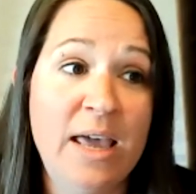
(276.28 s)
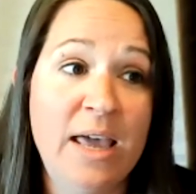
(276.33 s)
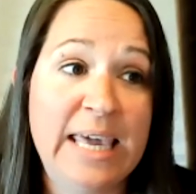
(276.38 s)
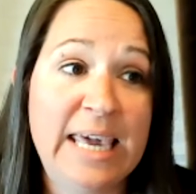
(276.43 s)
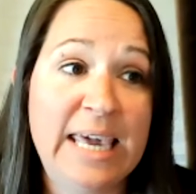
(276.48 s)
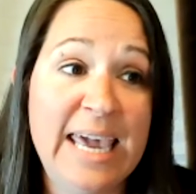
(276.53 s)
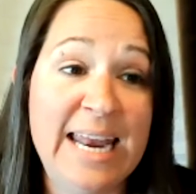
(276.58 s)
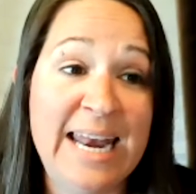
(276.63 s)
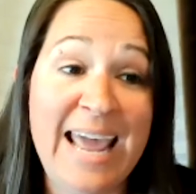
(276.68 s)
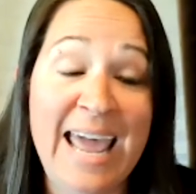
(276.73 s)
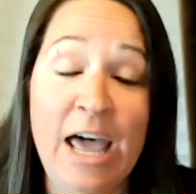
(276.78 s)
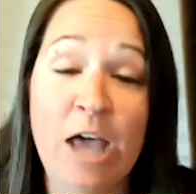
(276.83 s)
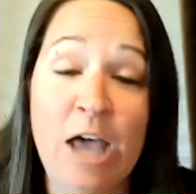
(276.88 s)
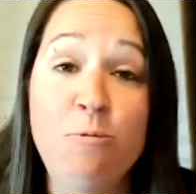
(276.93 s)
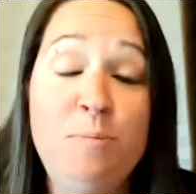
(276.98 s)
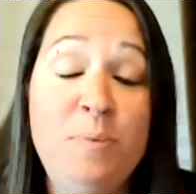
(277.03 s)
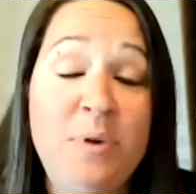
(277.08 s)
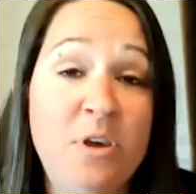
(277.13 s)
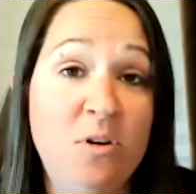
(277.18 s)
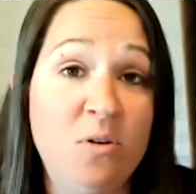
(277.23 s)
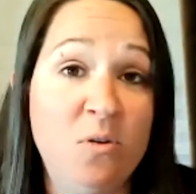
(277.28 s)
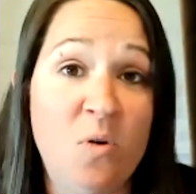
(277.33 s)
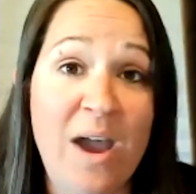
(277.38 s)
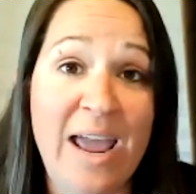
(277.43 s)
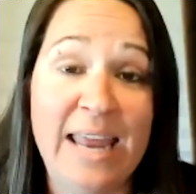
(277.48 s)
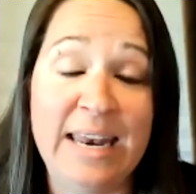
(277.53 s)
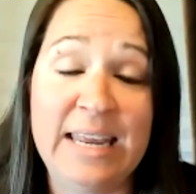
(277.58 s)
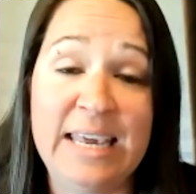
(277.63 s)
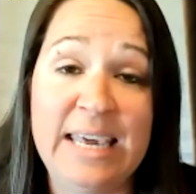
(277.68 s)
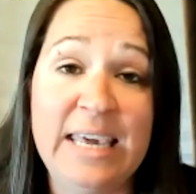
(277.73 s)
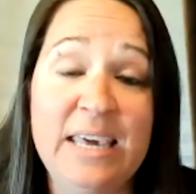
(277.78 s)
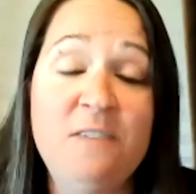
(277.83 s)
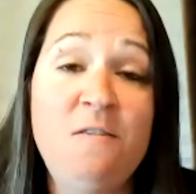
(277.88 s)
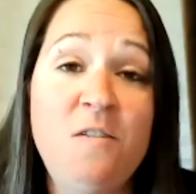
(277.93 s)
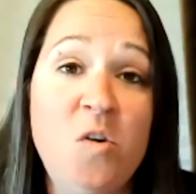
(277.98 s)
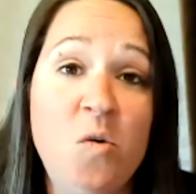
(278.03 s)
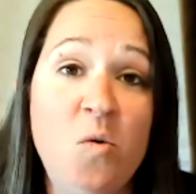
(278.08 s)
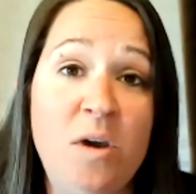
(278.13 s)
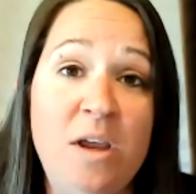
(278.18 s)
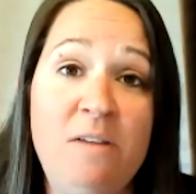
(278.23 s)
can help you and give
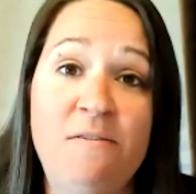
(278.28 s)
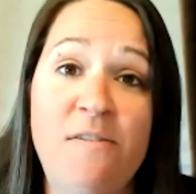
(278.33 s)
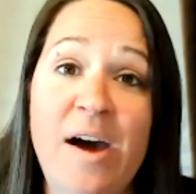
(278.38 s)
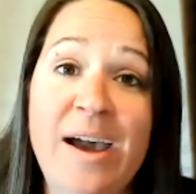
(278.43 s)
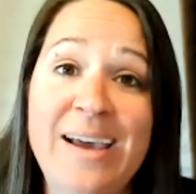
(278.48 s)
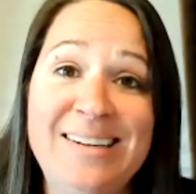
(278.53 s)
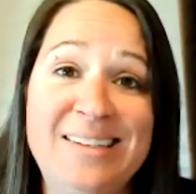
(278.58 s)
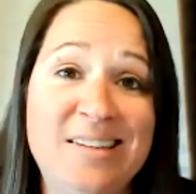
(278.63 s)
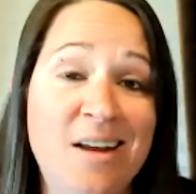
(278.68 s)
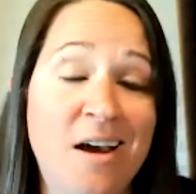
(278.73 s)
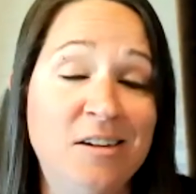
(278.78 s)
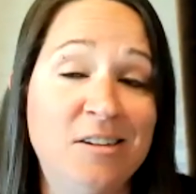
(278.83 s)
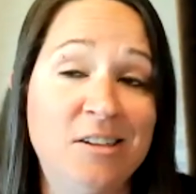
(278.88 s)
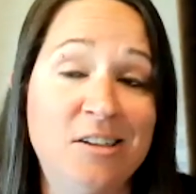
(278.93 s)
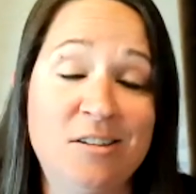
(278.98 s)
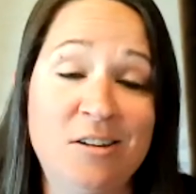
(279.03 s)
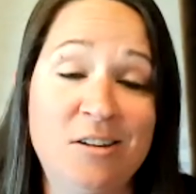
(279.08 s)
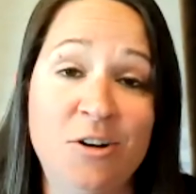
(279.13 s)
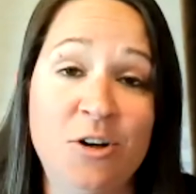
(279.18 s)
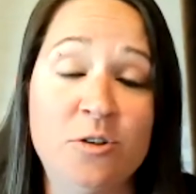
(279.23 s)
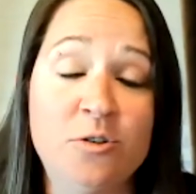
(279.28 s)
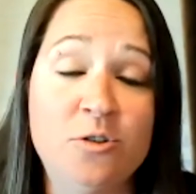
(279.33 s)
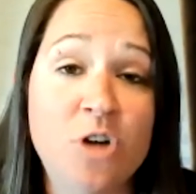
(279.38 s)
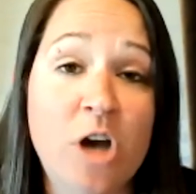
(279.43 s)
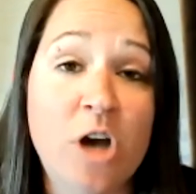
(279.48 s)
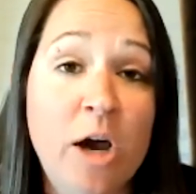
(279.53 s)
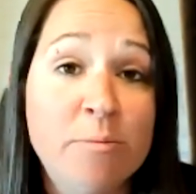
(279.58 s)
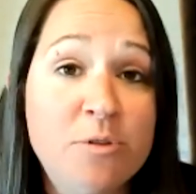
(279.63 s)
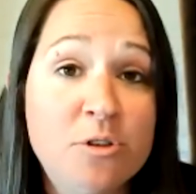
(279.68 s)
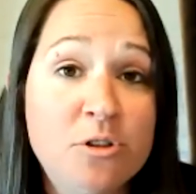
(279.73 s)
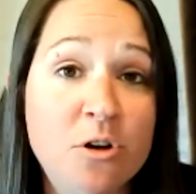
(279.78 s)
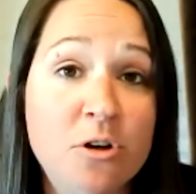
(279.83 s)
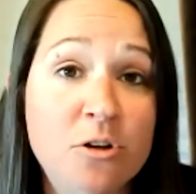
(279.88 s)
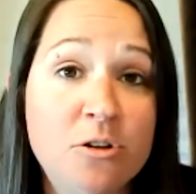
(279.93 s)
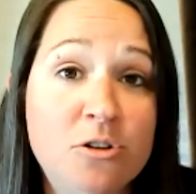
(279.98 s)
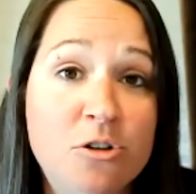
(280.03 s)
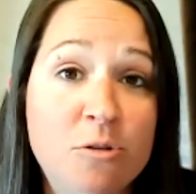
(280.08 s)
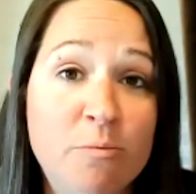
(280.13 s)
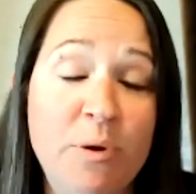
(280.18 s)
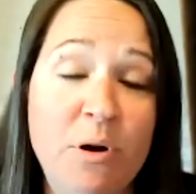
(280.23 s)
you advice, not just on your job
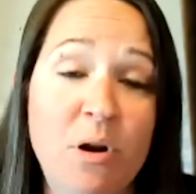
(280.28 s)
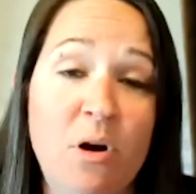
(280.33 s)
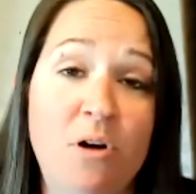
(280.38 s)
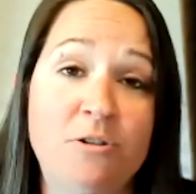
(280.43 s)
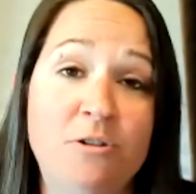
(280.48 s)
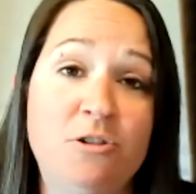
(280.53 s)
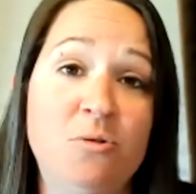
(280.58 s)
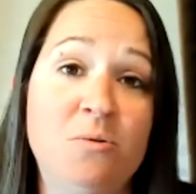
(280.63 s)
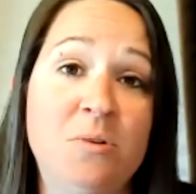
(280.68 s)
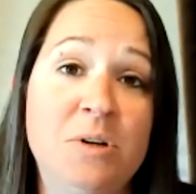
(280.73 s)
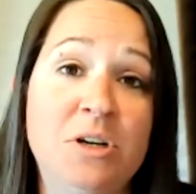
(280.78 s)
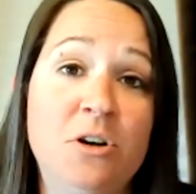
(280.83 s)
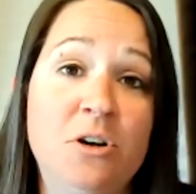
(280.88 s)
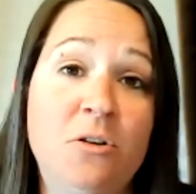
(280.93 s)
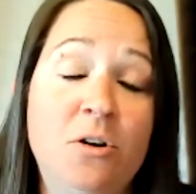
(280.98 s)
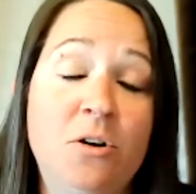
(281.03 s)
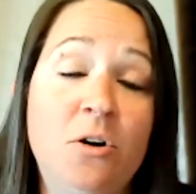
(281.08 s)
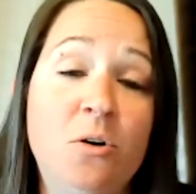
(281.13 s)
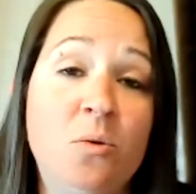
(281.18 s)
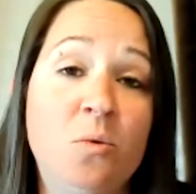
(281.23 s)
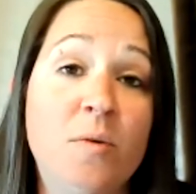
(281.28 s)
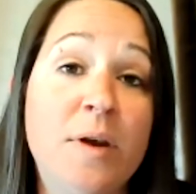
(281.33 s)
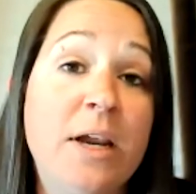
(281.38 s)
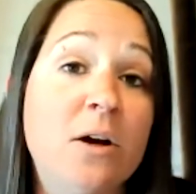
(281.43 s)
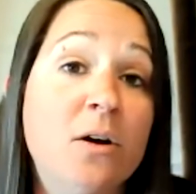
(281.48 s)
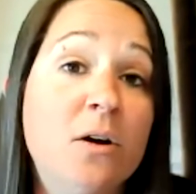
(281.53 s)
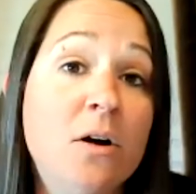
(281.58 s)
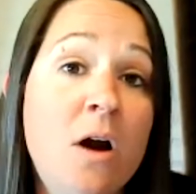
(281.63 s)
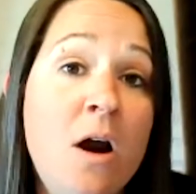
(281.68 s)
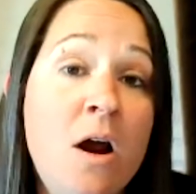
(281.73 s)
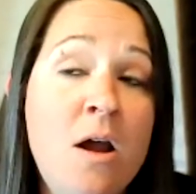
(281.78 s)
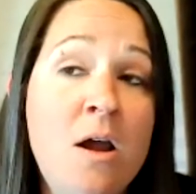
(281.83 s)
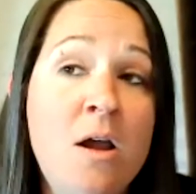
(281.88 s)
search, but also in your career.